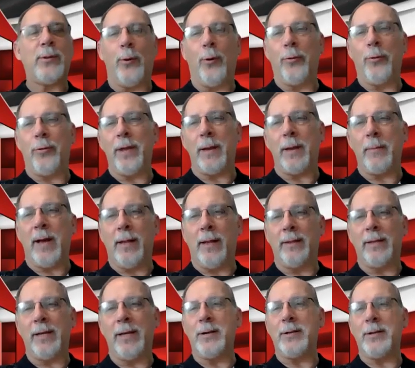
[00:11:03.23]
whole thing about
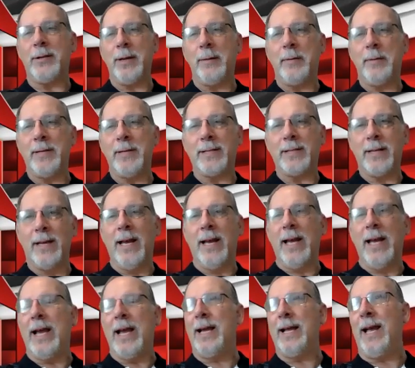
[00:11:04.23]
leadership is
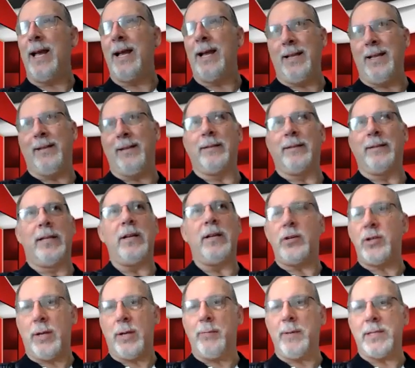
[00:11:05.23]

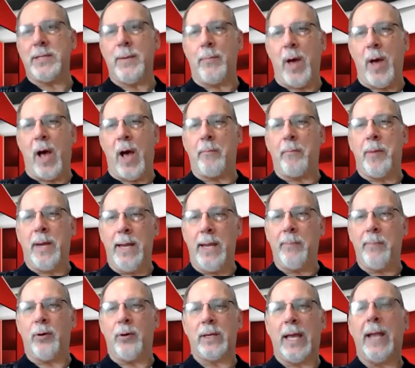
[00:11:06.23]
leadership is about
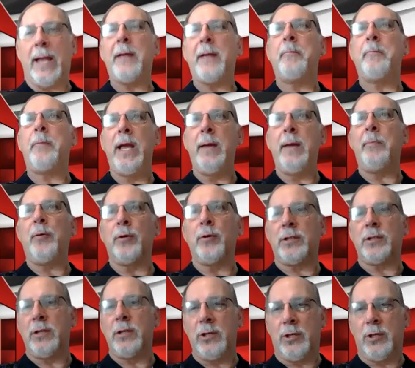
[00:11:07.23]
people, getting people
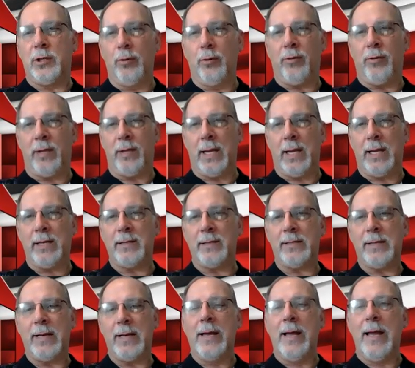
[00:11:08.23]
to do things
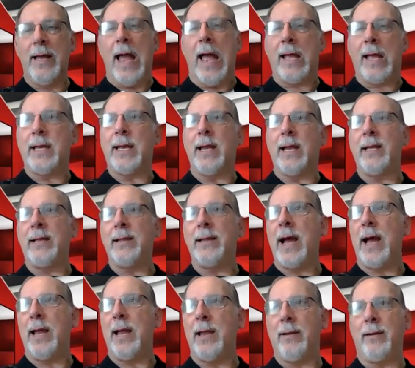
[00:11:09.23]
and getting
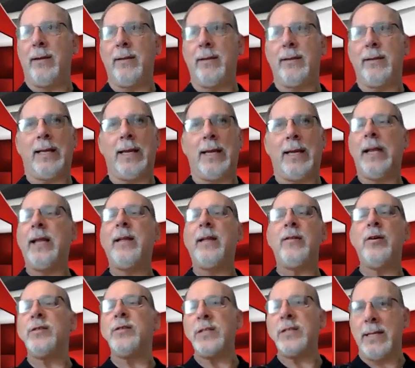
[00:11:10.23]

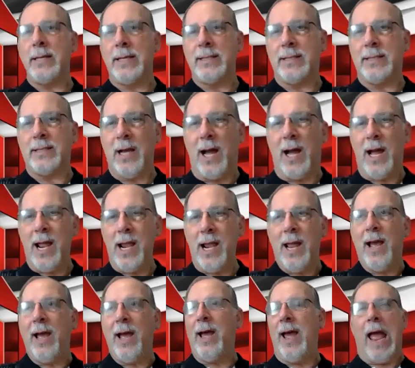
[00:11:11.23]
those things
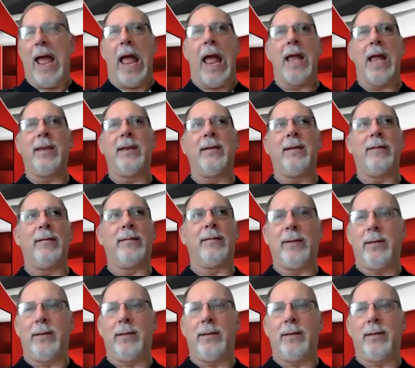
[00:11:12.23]
done. And